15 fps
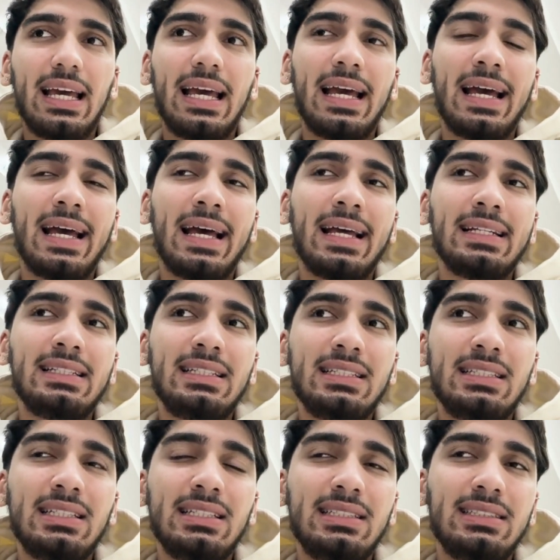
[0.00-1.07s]
and
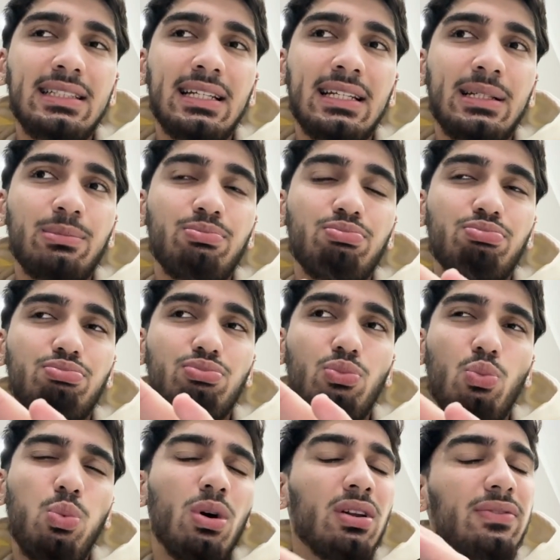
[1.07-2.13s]
this is
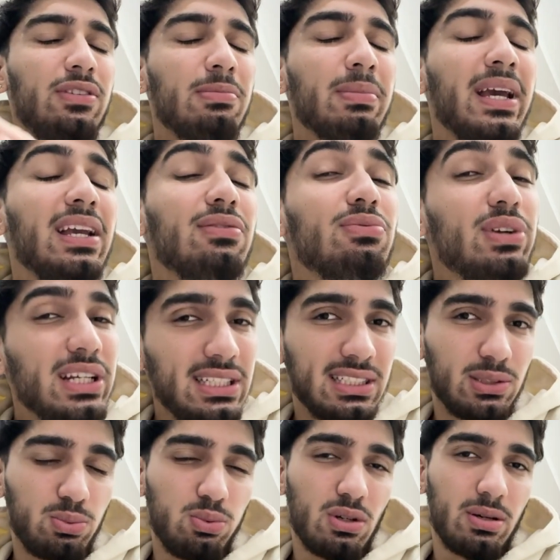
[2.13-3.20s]
one of the main
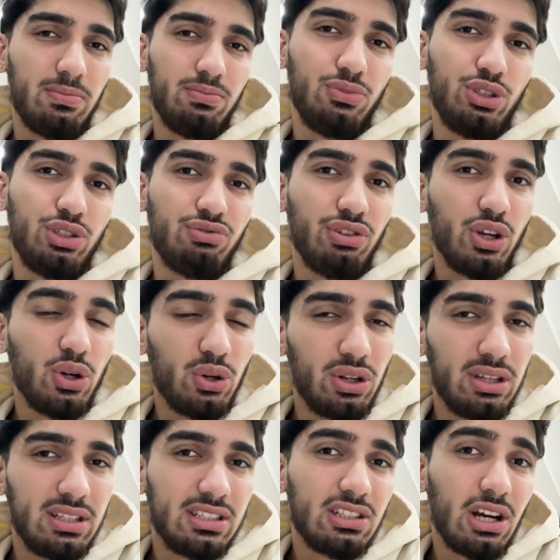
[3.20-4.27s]
reasons why I'm just
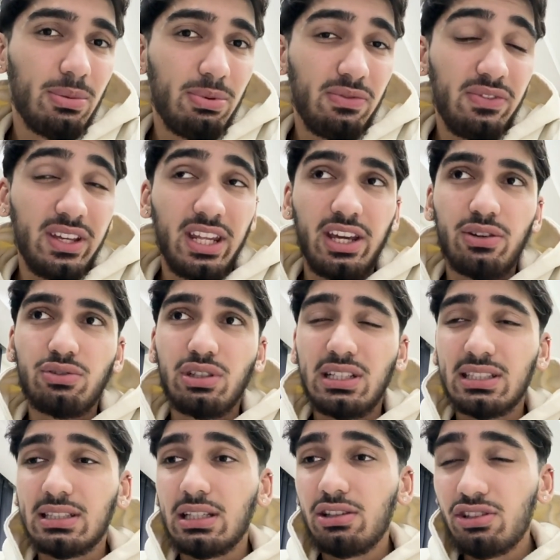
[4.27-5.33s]
recording this type of videos,
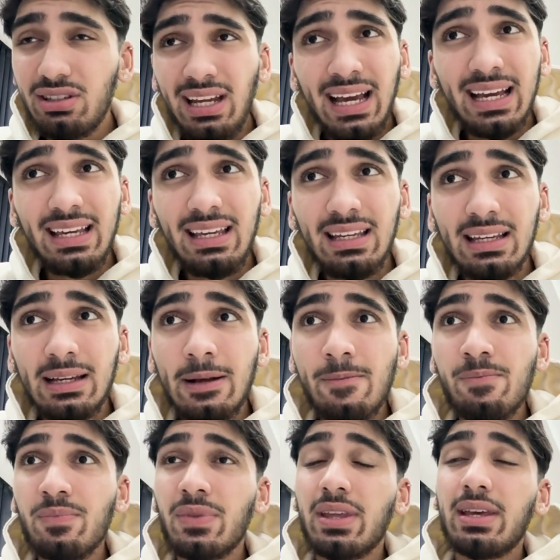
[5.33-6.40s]
because today
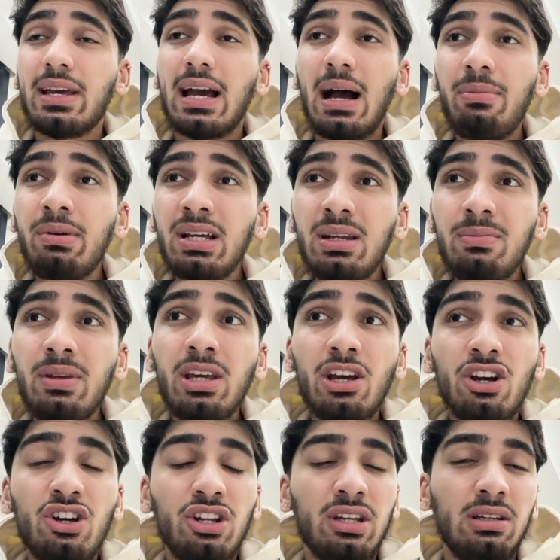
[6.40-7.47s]
I'm gonna be
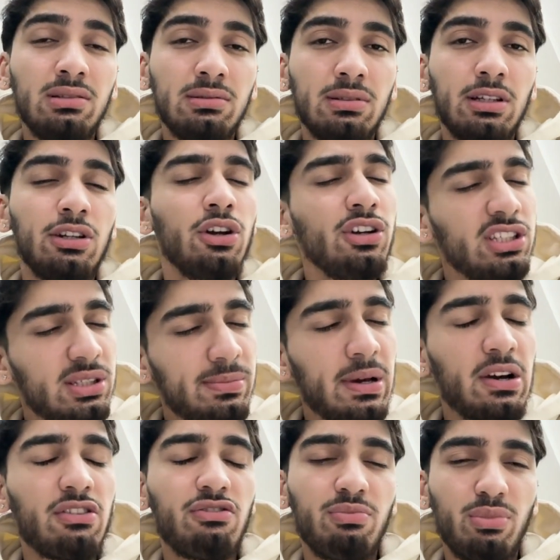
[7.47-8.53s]
earning a nice
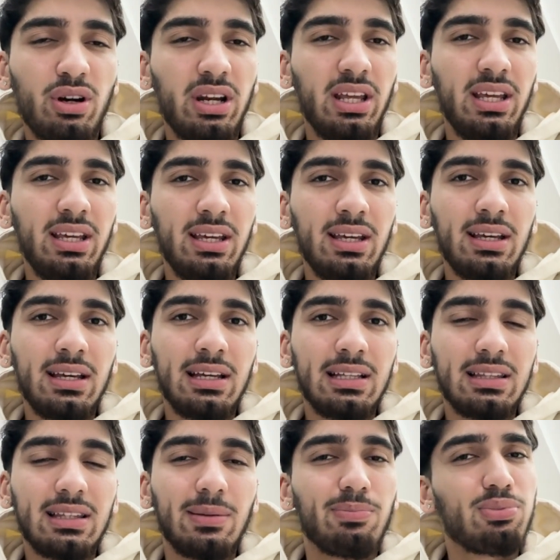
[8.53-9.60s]
amount of money,
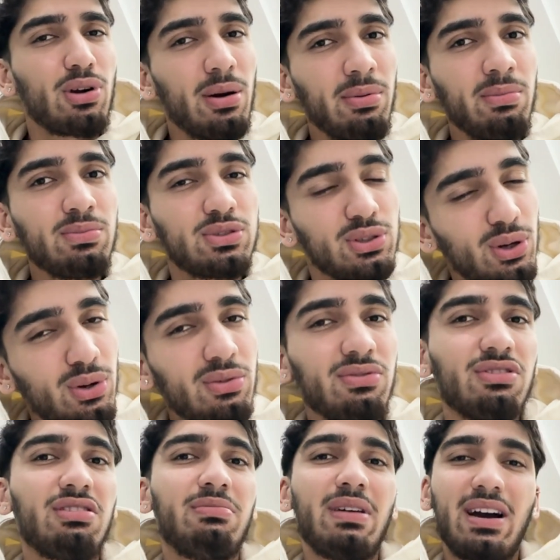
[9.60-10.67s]
the problem
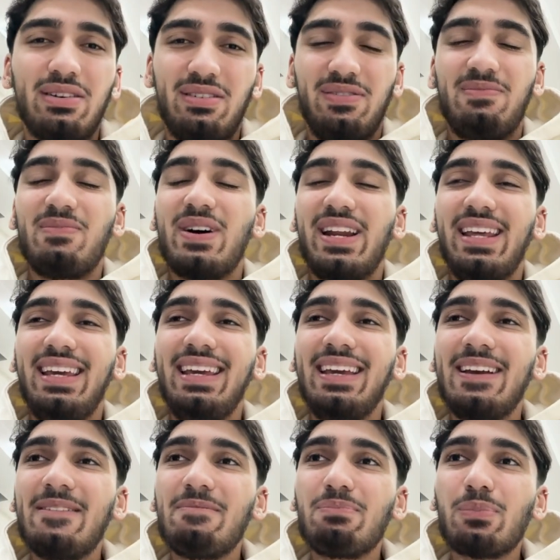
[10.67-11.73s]
solver amount of money,
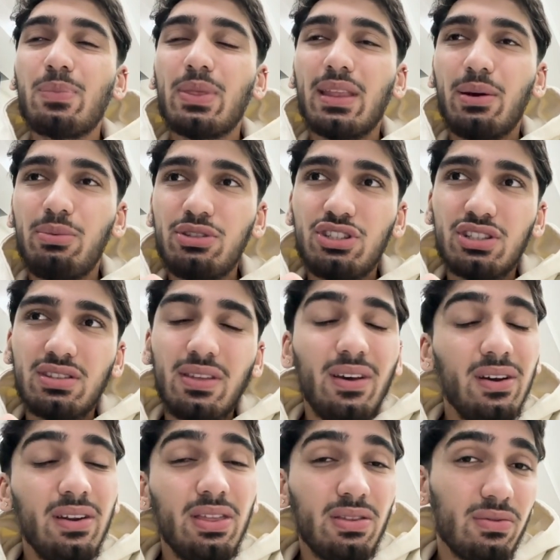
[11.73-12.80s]
which is
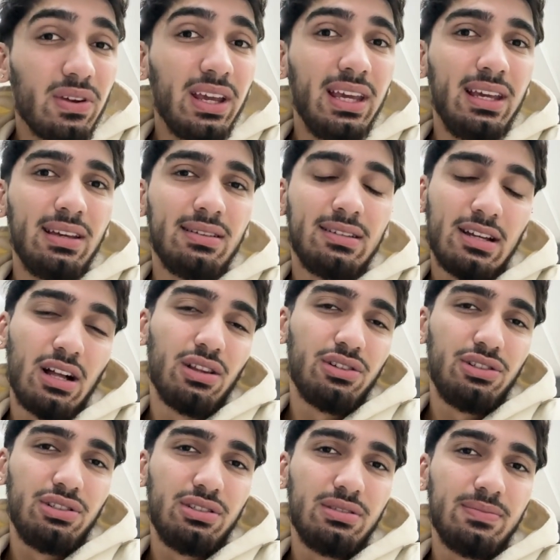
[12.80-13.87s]

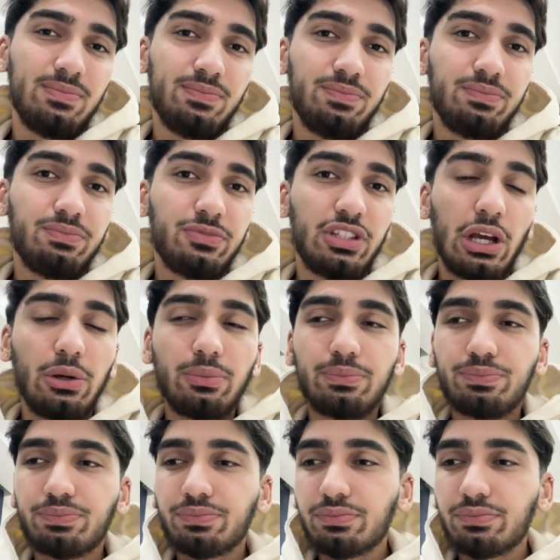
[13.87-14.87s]
$33. So